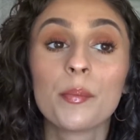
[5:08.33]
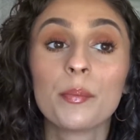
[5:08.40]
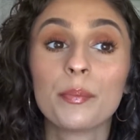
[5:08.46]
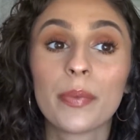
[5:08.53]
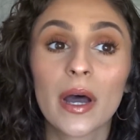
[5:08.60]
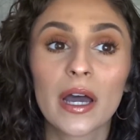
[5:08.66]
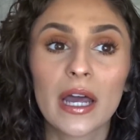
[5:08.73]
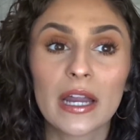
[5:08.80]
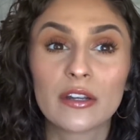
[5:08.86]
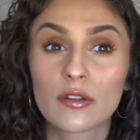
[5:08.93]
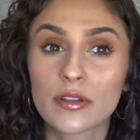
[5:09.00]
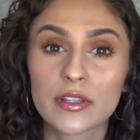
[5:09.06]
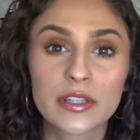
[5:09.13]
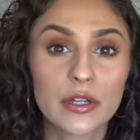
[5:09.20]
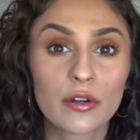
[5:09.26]
but I
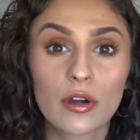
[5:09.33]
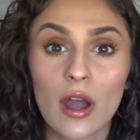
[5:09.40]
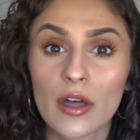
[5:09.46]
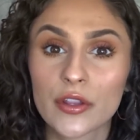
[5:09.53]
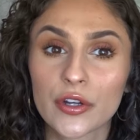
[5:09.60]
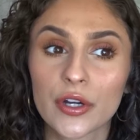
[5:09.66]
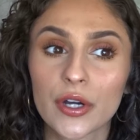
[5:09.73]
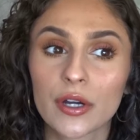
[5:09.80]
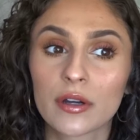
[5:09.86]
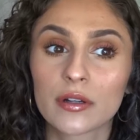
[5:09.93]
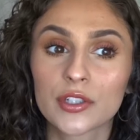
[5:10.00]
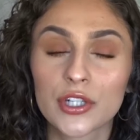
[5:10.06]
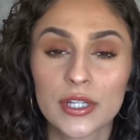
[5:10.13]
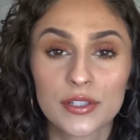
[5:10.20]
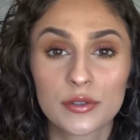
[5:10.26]
know that there are
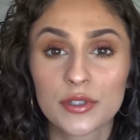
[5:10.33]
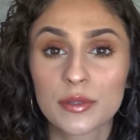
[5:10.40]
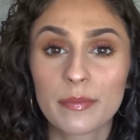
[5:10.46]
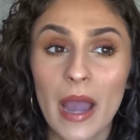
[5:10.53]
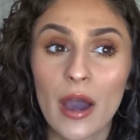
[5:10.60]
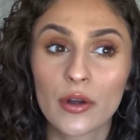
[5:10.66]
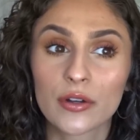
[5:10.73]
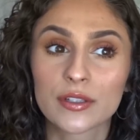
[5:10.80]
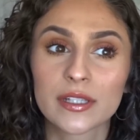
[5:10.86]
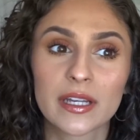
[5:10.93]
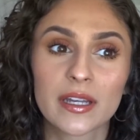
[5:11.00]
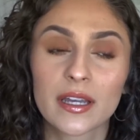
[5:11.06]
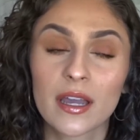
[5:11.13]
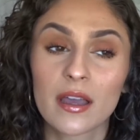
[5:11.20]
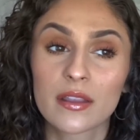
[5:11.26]
other translucent powders,
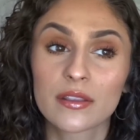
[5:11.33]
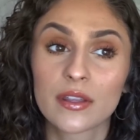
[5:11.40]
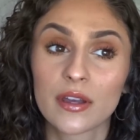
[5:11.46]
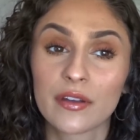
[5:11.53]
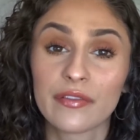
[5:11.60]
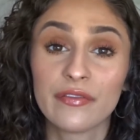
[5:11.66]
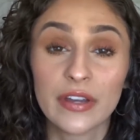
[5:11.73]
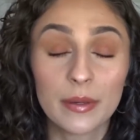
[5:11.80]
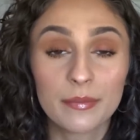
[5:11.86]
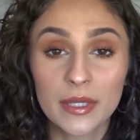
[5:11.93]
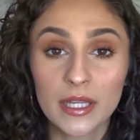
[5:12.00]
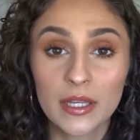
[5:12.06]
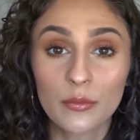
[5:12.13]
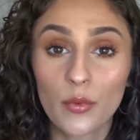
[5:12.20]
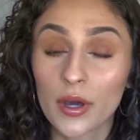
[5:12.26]
like the Fit
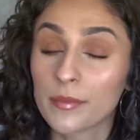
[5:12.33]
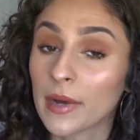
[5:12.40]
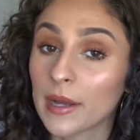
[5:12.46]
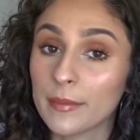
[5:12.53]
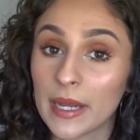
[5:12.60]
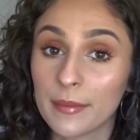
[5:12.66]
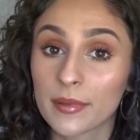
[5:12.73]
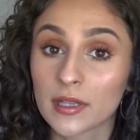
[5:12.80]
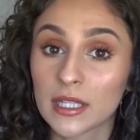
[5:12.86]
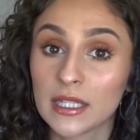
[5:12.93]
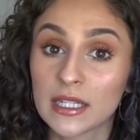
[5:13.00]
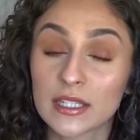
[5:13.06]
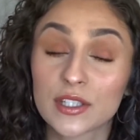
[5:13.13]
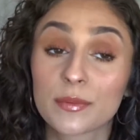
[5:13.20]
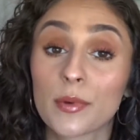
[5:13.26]
Me one by
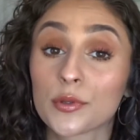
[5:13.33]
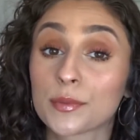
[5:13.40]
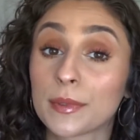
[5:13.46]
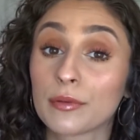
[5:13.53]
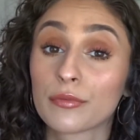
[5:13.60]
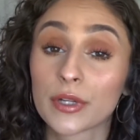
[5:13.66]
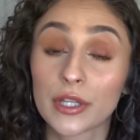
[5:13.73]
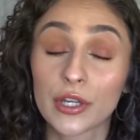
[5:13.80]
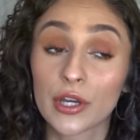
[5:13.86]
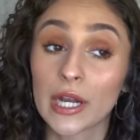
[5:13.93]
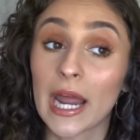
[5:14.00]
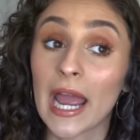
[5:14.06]
Maybelline is supposed to be really good.